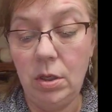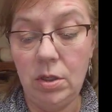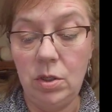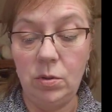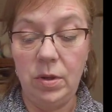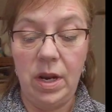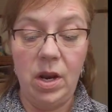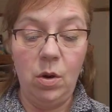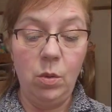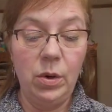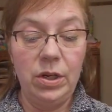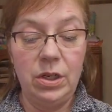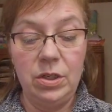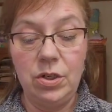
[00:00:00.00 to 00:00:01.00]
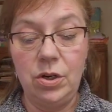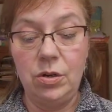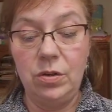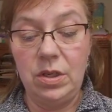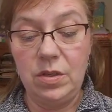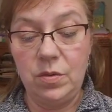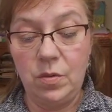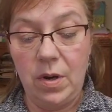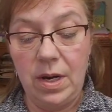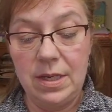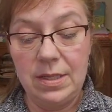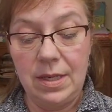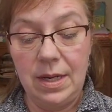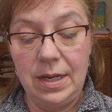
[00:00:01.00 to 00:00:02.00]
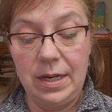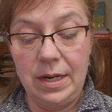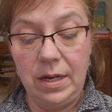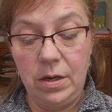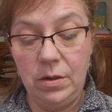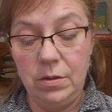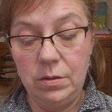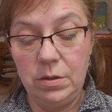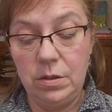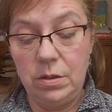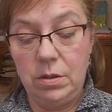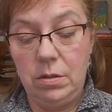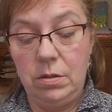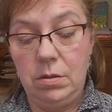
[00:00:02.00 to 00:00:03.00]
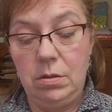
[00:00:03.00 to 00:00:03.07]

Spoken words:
So now we're going to turn this right side out.